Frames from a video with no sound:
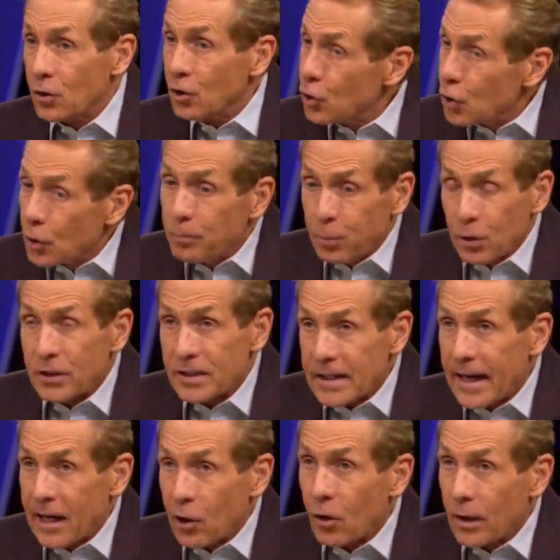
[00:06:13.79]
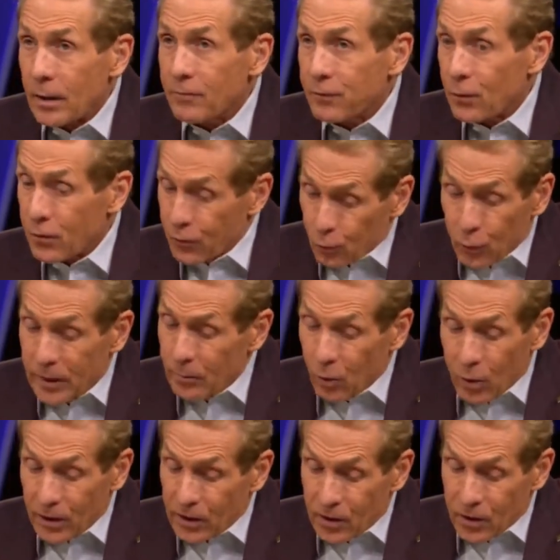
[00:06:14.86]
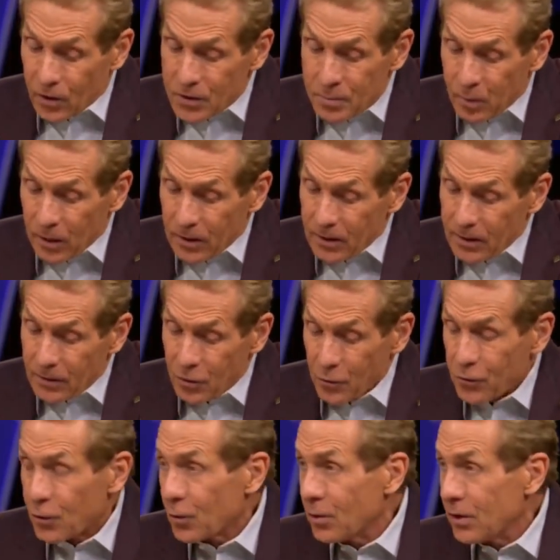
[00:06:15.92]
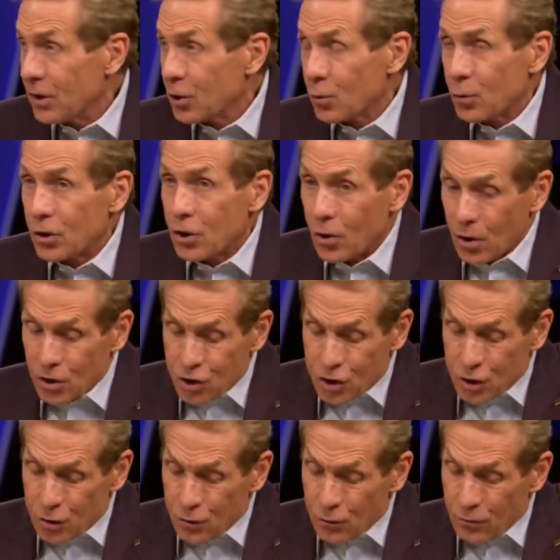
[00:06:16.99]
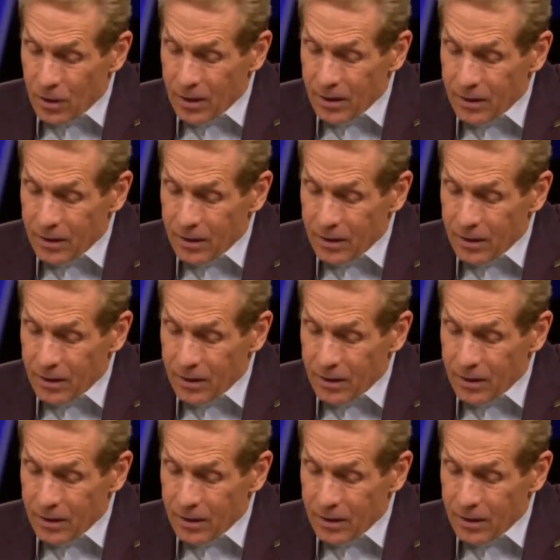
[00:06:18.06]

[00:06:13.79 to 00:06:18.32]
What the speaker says: And you could put the tag on him for 3 more years, but the 3rd year would cost you